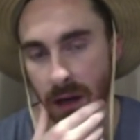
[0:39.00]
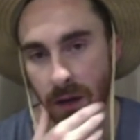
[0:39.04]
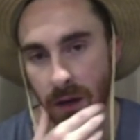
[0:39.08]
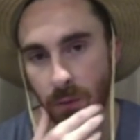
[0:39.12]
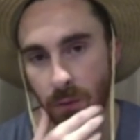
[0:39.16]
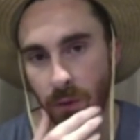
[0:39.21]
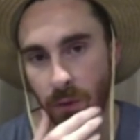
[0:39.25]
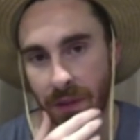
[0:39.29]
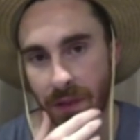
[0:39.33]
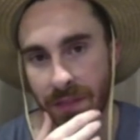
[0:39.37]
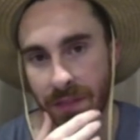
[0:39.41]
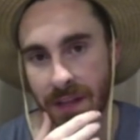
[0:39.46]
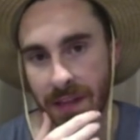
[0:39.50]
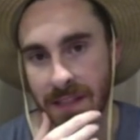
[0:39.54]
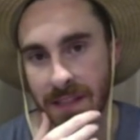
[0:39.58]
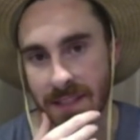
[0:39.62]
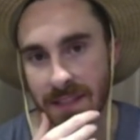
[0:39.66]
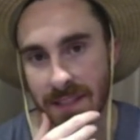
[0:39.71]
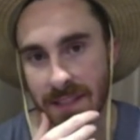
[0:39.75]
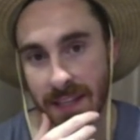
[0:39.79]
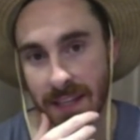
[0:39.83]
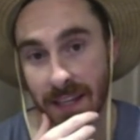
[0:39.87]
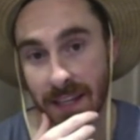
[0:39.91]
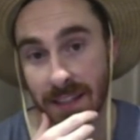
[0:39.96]
With that
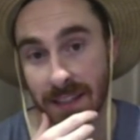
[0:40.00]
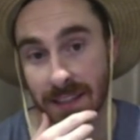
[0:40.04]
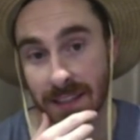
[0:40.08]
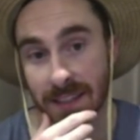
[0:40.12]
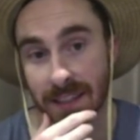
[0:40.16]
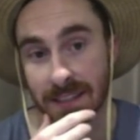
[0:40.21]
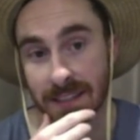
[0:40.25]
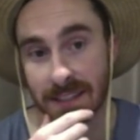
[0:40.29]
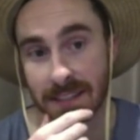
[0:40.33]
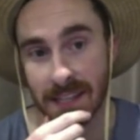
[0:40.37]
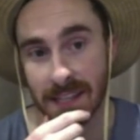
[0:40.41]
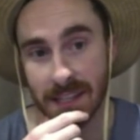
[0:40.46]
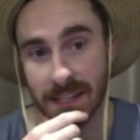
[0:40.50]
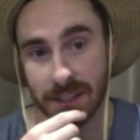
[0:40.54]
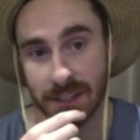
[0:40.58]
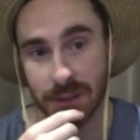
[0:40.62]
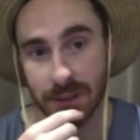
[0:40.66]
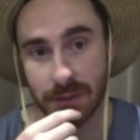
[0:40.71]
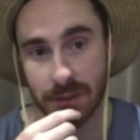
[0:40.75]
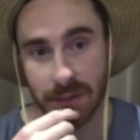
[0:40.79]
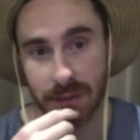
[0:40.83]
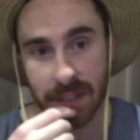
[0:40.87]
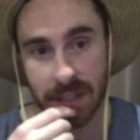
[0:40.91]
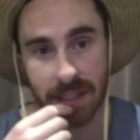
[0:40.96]
said, let's get
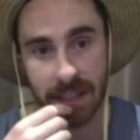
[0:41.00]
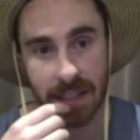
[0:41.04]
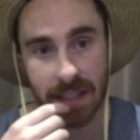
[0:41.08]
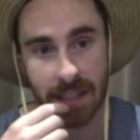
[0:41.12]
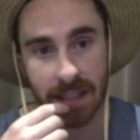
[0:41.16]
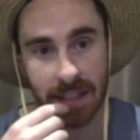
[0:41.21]
into it.